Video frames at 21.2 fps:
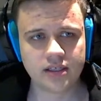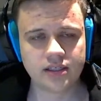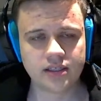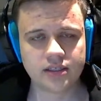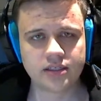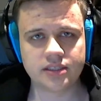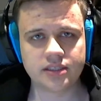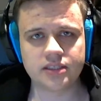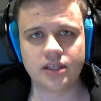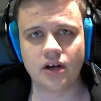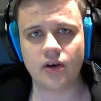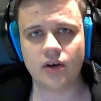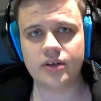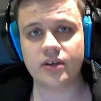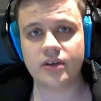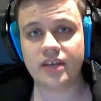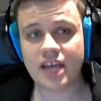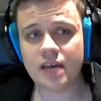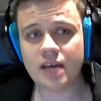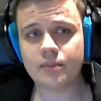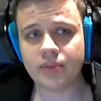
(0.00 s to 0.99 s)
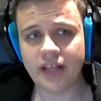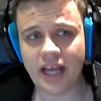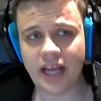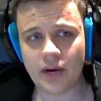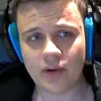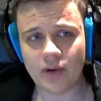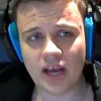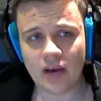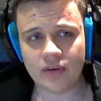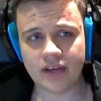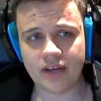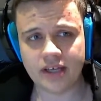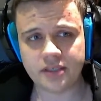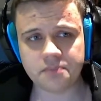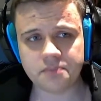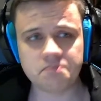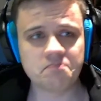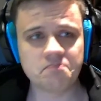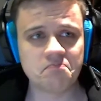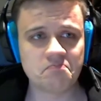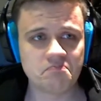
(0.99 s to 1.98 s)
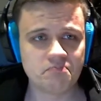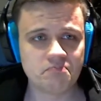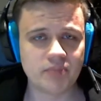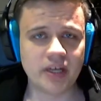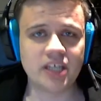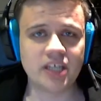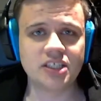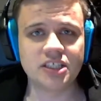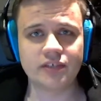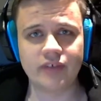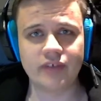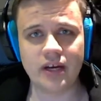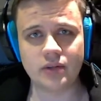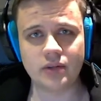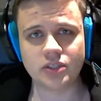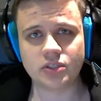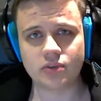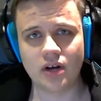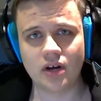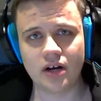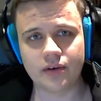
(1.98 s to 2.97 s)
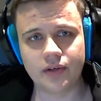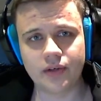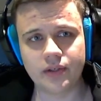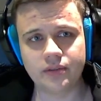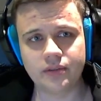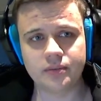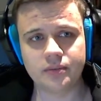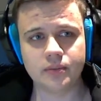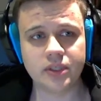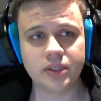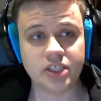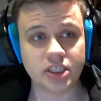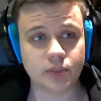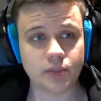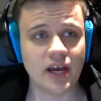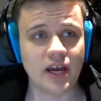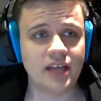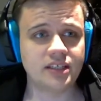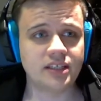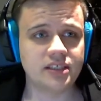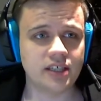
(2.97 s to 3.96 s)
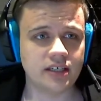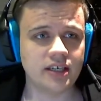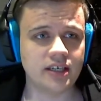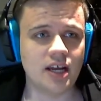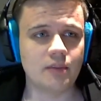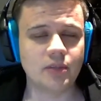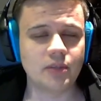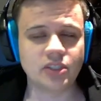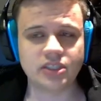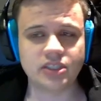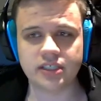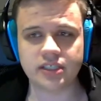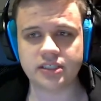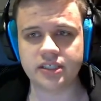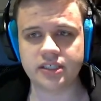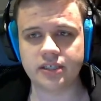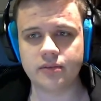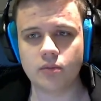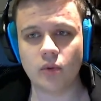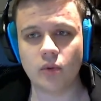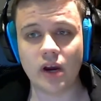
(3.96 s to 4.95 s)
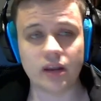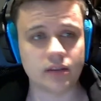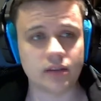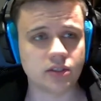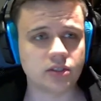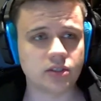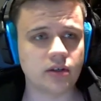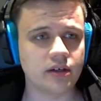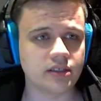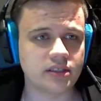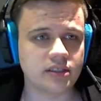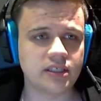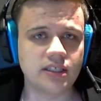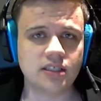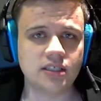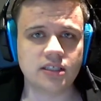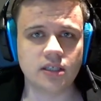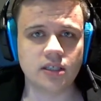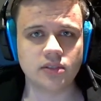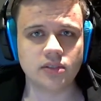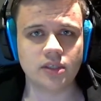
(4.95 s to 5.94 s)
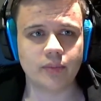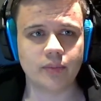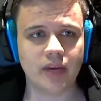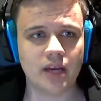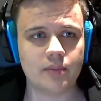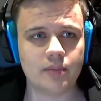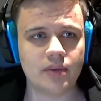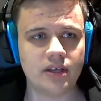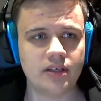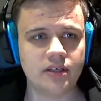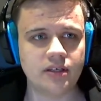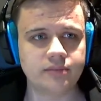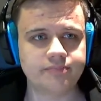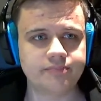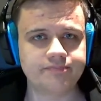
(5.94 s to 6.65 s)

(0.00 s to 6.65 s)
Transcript: So you can play around it, but it's a very strong rune, which is why it's at number 6 here. One of the strongest keystones in my opinion.